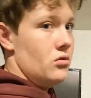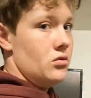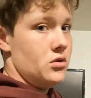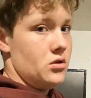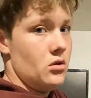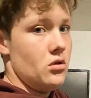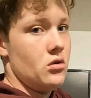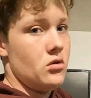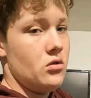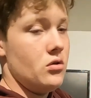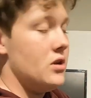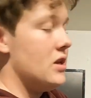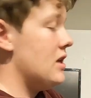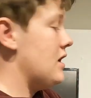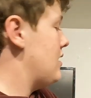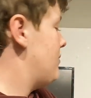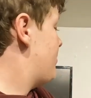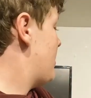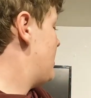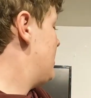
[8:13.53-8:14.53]
also look on
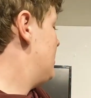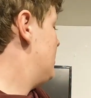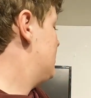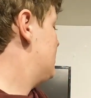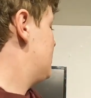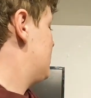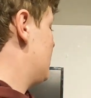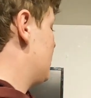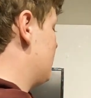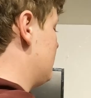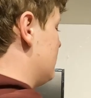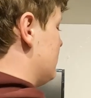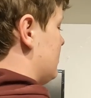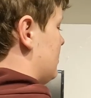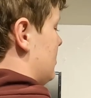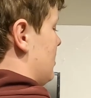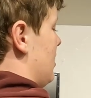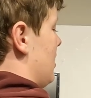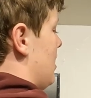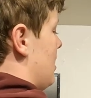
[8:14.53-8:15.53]
eBay
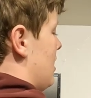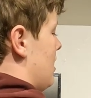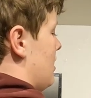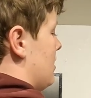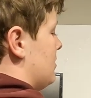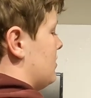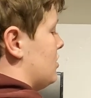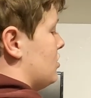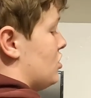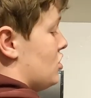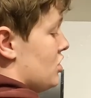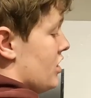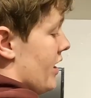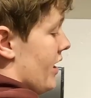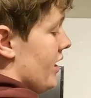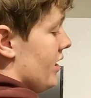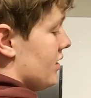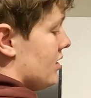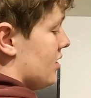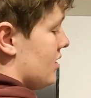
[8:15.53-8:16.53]
listings to
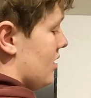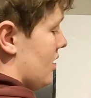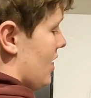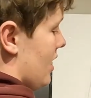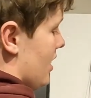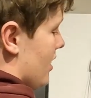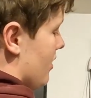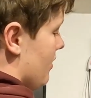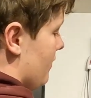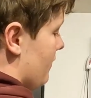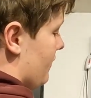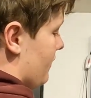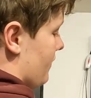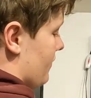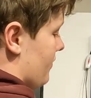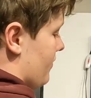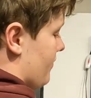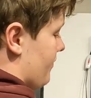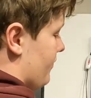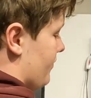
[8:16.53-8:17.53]
check
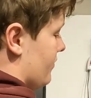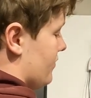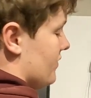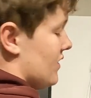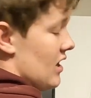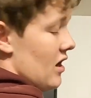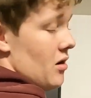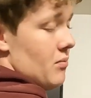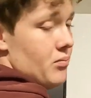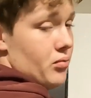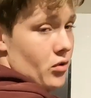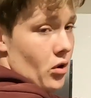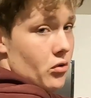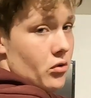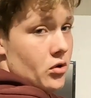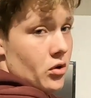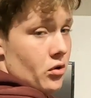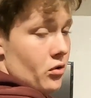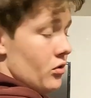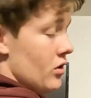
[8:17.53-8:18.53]
if they are
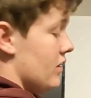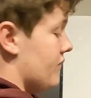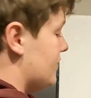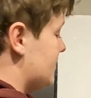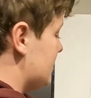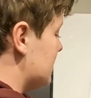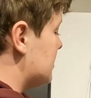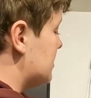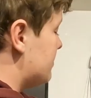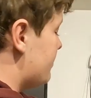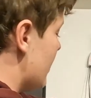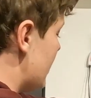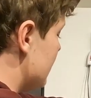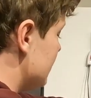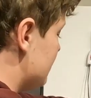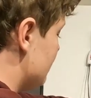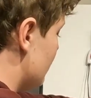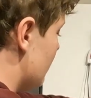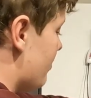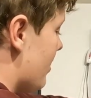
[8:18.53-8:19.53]
broken or not. If it says
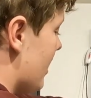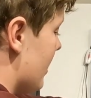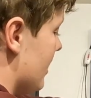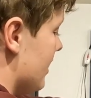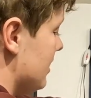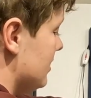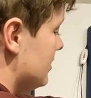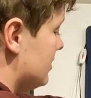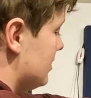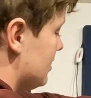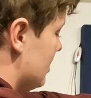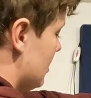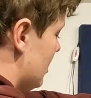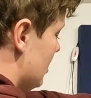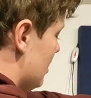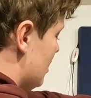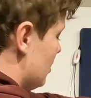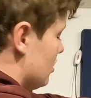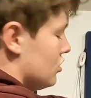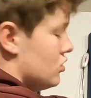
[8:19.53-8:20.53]
spares and repairs,
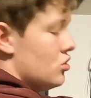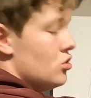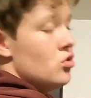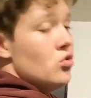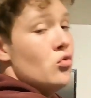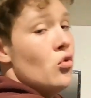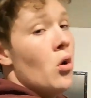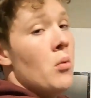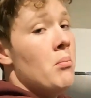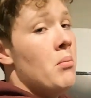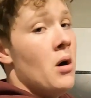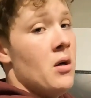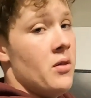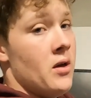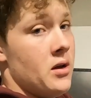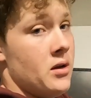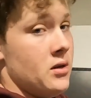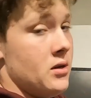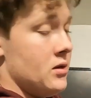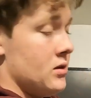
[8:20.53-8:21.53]
do not
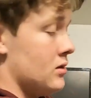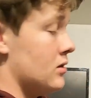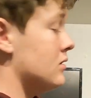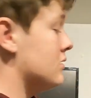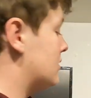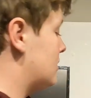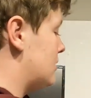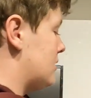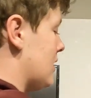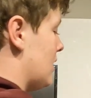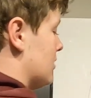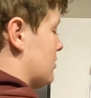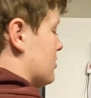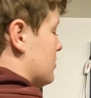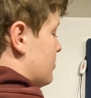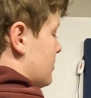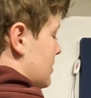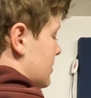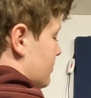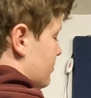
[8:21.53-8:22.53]
bother, because that
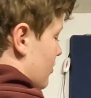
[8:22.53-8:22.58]
just means